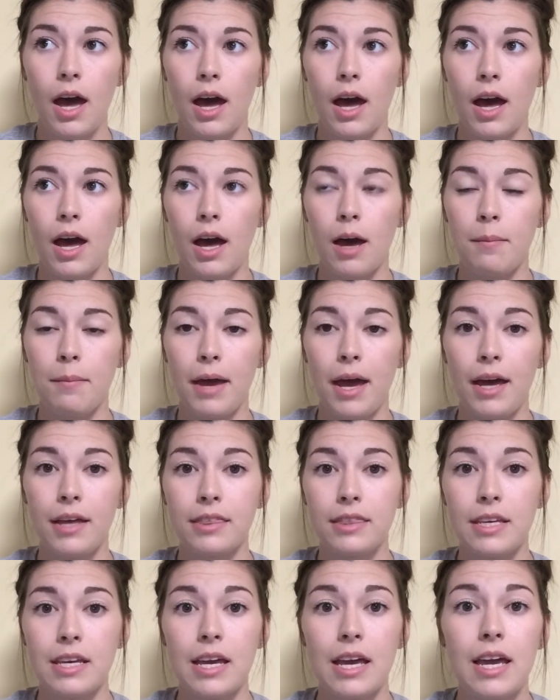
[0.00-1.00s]

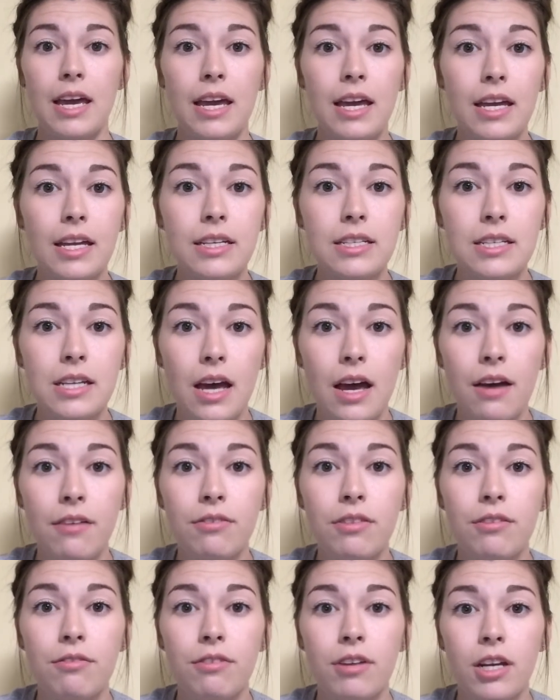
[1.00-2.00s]
At the end
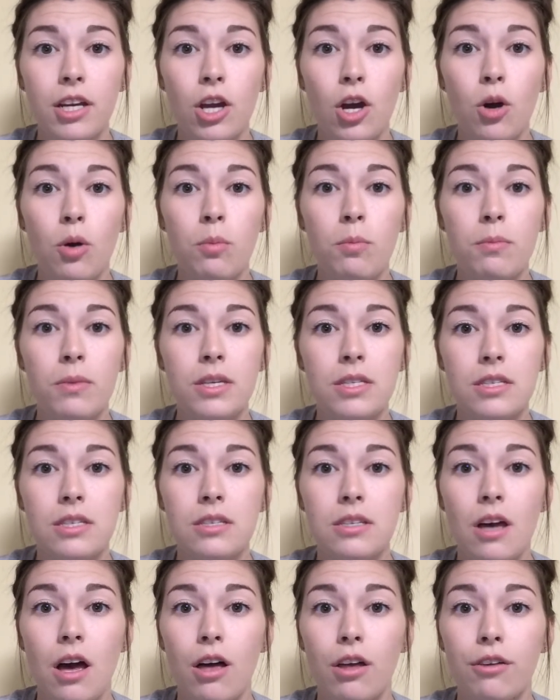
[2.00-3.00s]
of the video,
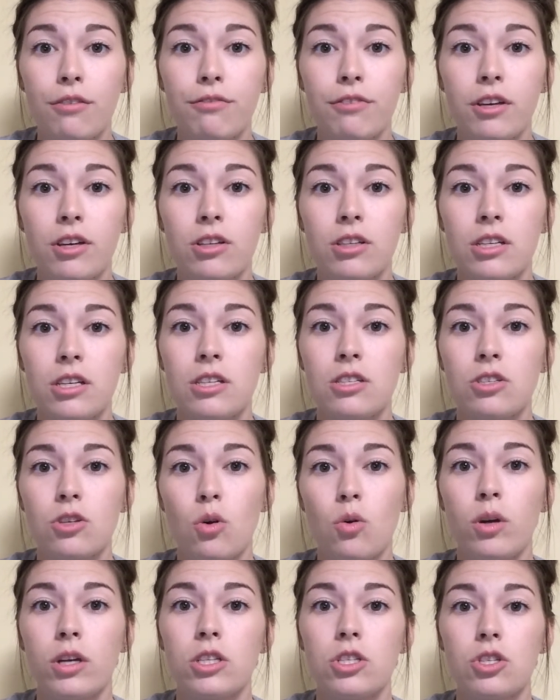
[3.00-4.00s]
Mrs. Hollifield is
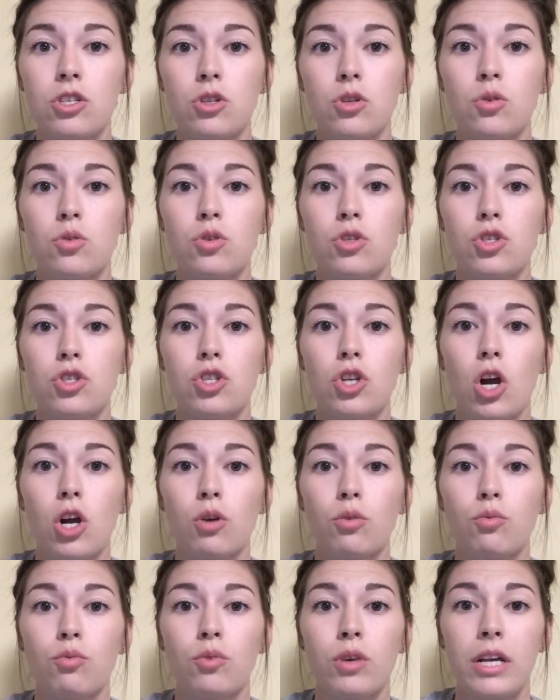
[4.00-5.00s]
going to
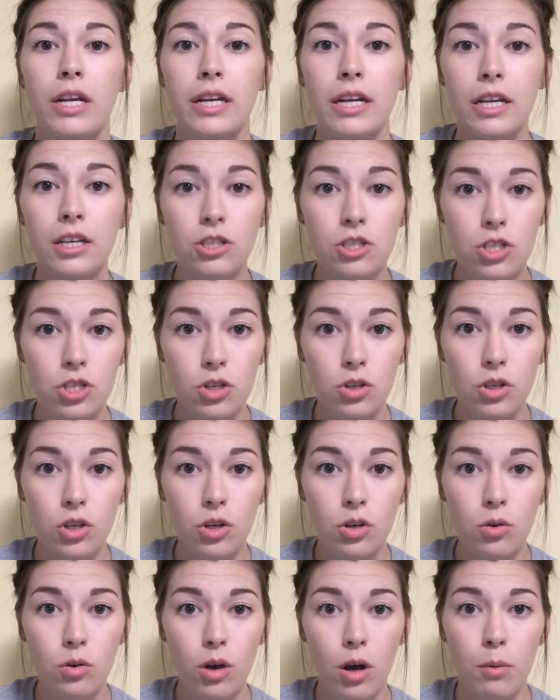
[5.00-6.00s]
start reading to
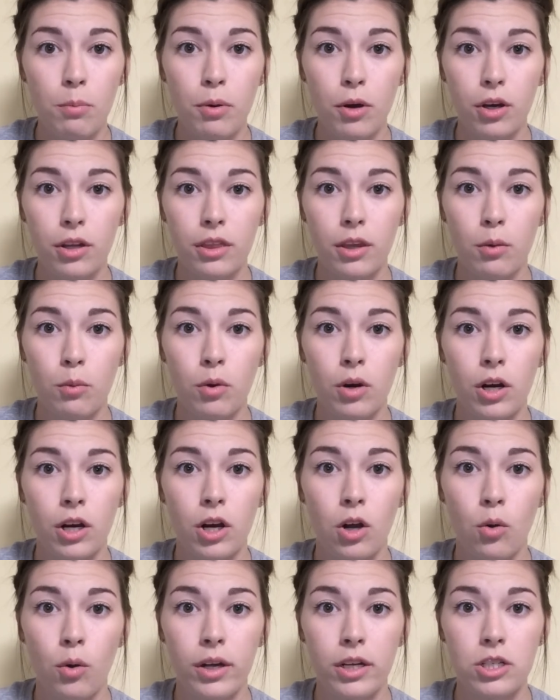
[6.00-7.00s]
you a book that we're
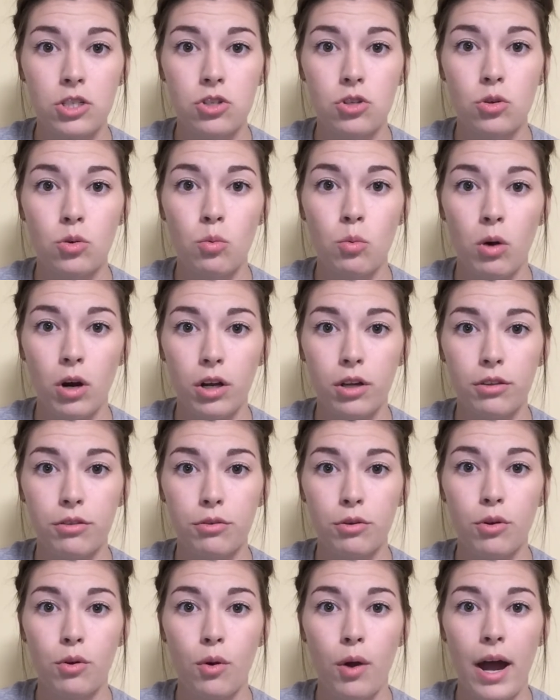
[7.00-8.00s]
going to work
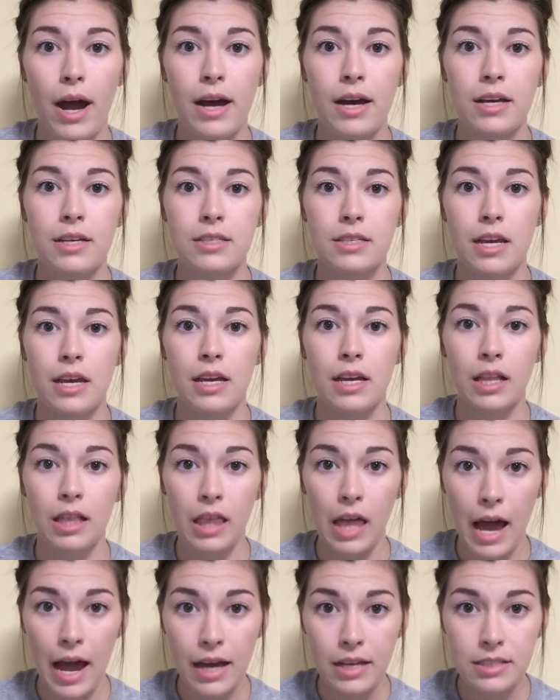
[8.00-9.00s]
through as a
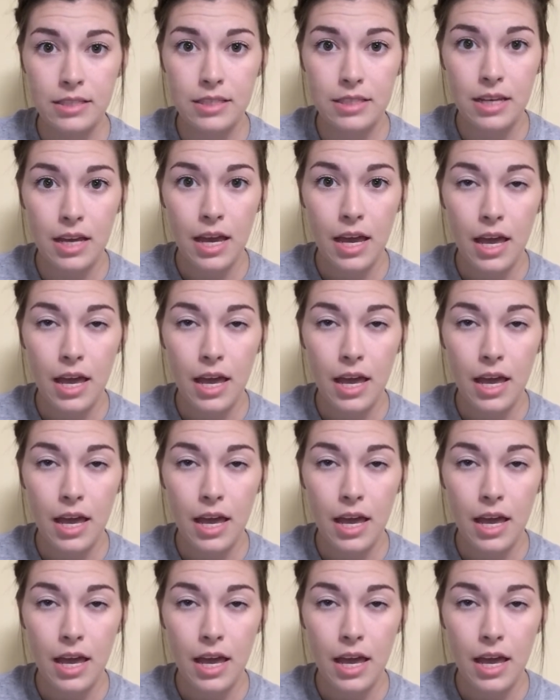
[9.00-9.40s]
class.